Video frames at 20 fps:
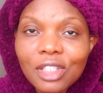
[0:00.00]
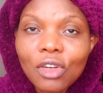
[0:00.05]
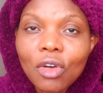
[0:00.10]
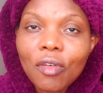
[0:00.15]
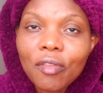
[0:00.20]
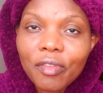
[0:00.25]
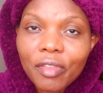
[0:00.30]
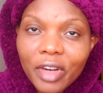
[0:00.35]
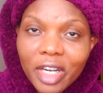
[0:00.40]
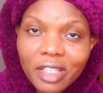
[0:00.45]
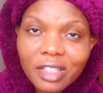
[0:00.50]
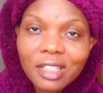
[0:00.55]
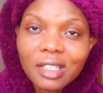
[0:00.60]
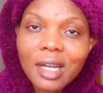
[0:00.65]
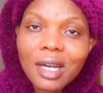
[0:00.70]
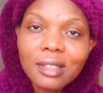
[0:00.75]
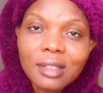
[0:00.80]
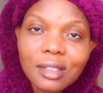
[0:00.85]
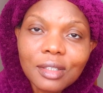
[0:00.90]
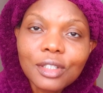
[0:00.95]
converging
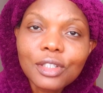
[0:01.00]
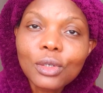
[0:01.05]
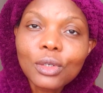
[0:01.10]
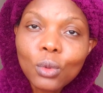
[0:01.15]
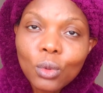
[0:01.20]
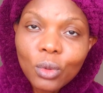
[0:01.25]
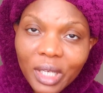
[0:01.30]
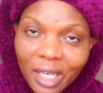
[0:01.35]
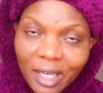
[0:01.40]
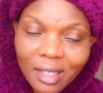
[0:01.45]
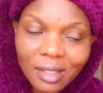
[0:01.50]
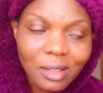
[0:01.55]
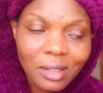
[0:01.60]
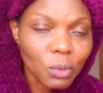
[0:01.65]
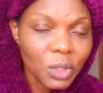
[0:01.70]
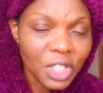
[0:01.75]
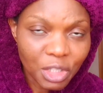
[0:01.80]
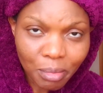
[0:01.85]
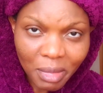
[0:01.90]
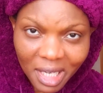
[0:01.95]
at the school gate,
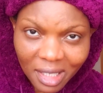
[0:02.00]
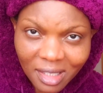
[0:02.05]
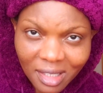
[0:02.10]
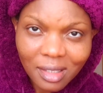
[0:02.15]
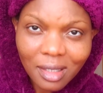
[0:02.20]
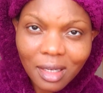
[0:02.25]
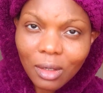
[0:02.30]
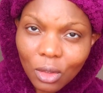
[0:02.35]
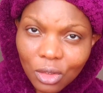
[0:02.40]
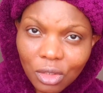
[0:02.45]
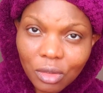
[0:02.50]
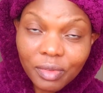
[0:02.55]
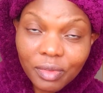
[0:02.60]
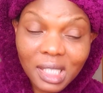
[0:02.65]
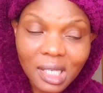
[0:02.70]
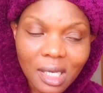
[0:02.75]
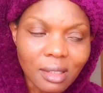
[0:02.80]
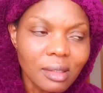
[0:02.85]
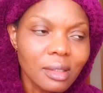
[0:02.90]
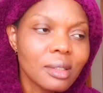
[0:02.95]
which makes a lot of
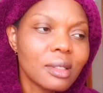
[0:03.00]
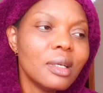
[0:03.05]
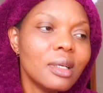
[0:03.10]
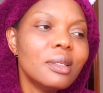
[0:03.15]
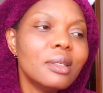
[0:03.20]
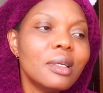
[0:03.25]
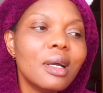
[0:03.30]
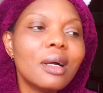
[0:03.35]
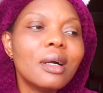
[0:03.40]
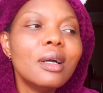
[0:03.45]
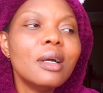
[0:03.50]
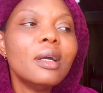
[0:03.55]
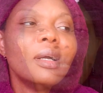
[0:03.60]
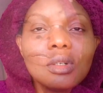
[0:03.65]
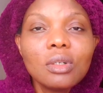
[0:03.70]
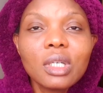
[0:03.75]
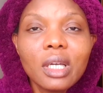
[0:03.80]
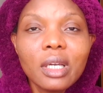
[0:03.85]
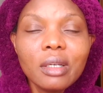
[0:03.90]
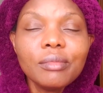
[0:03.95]
sense. Yeah.
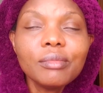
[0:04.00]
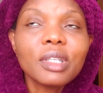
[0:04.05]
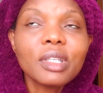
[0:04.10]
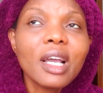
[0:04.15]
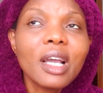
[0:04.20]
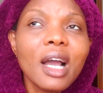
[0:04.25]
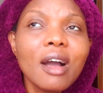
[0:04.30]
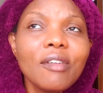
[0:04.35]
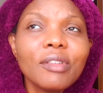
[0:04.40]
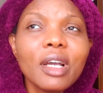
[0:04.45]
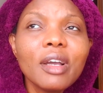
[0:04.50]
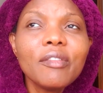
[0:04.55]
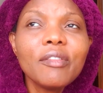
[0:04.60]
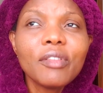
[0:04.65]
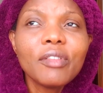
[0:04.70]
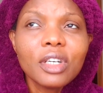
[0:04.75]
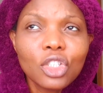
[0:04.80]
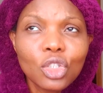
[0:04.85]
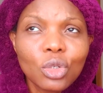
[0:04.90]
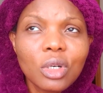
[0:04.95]
Okay, they have a
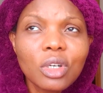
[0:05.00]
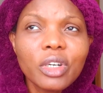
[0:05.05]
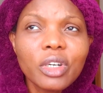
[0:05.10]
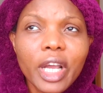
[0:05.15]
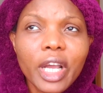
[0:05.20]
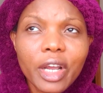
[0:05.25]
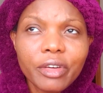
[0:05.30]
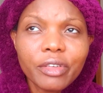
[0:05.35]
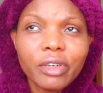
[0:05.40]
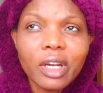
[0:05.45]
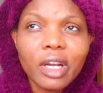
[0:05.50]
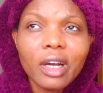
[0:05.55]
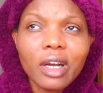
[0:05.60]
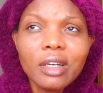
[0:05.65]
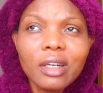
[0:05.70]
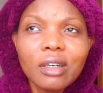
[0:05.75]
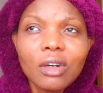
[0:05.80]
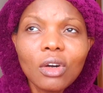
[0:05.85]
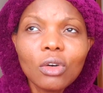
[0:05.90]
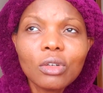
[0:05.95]
virtual
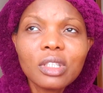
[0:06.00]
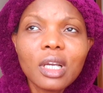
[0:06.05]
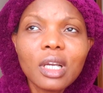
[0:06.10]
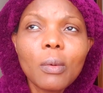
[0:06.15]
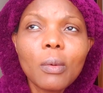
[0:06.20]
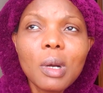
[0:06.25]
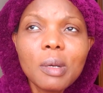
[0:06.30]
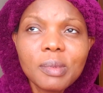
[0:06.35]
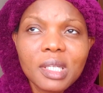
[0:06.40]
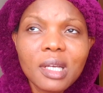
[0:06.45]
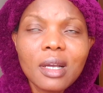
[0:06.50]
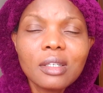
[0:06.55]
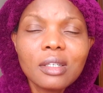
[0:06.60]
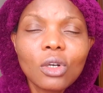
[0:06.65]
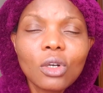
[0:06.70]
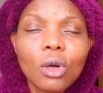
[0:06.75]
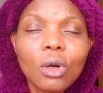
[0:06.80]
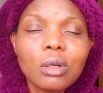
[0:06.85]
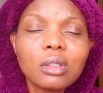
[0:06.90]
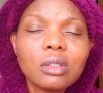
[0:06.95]
area on their website
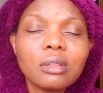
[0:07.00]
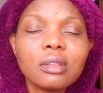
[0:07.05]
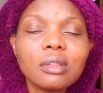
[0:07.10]
called